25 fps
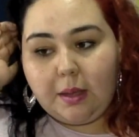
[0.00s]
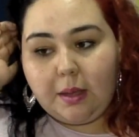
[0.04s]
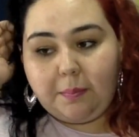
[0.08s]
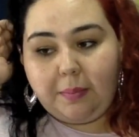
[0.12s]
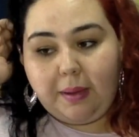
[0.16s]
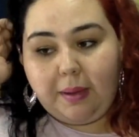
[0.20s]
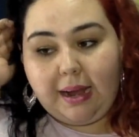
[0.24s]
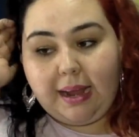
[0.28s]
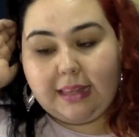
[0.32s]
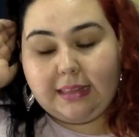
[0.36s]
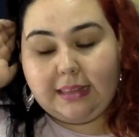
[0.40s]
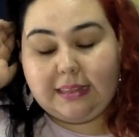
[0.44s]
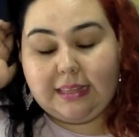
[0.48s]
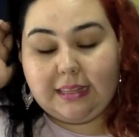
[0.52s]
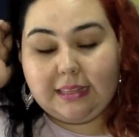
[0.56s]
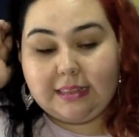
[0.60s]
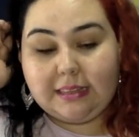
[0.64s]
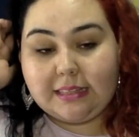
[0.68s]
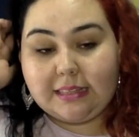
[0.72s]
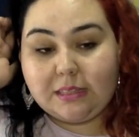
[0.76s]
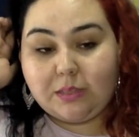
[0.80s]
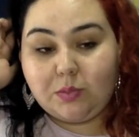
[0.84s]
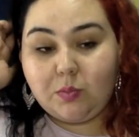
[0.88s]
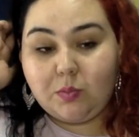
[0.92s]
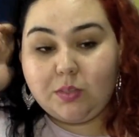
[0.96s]
But I think
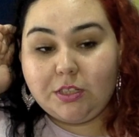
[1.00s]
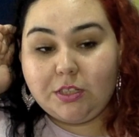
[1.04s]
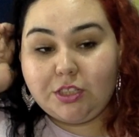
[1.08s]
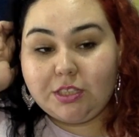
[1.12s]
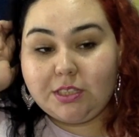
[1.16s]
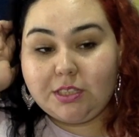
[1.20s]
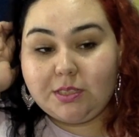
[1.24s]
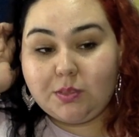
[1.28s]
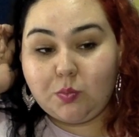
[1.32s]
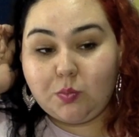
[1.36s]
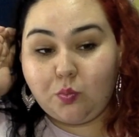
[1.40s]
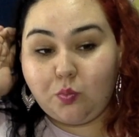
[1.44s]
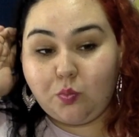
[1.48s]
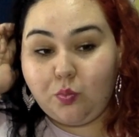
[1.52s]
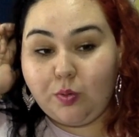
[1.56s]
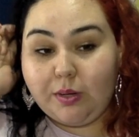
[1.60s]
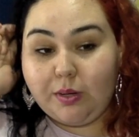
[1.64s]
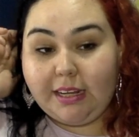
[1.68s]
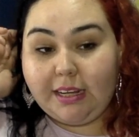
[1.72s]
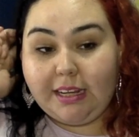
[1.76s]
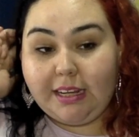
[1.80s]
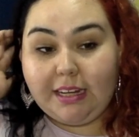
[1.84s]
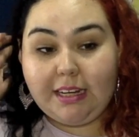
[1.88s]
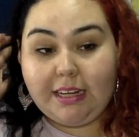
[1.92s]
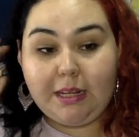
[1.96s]
this one just
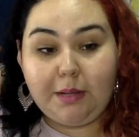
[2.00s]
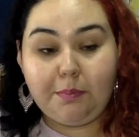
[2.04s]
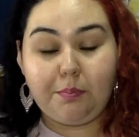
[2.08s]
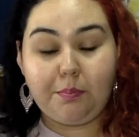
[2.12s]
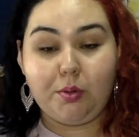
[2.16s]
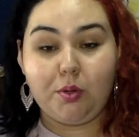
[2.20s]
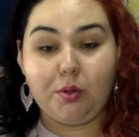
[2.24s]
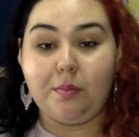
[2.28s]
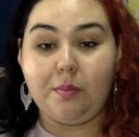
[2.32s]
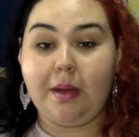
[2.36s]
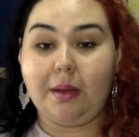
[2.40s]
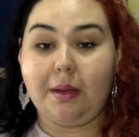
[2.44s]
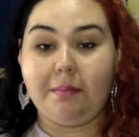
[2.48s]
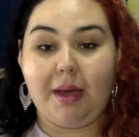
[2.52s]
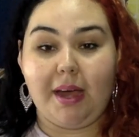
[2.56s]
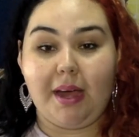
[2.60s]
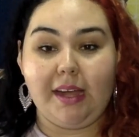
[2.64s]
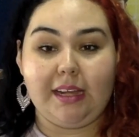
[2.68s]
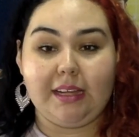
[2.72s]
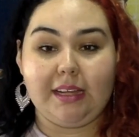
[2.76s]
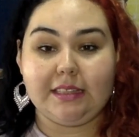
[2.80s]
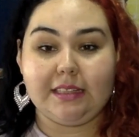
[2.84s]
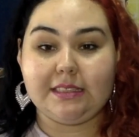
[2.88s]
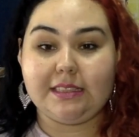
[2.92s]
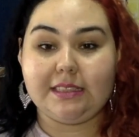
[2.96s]
really blew my
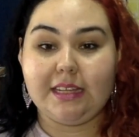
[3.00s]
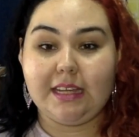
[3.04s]
mind.